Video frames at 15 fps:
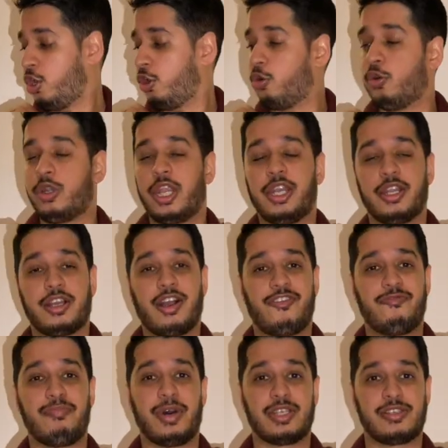rotator
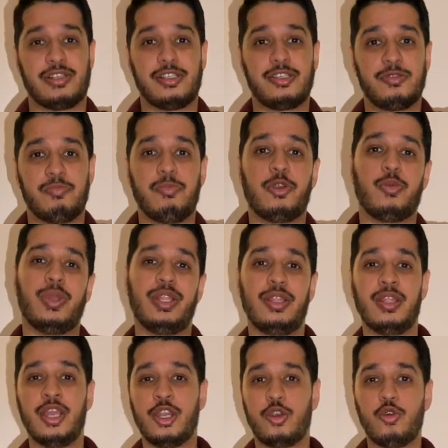cuff muscles
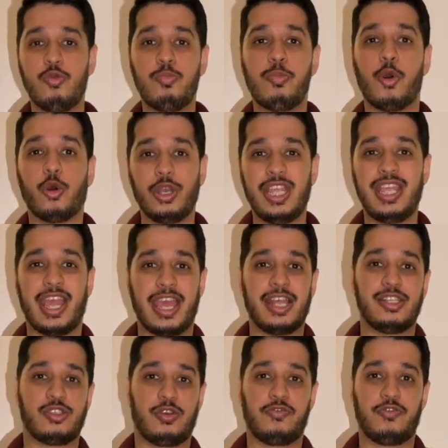between two bony
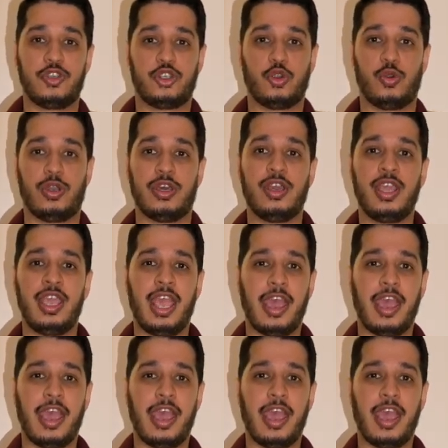ends of the shoulder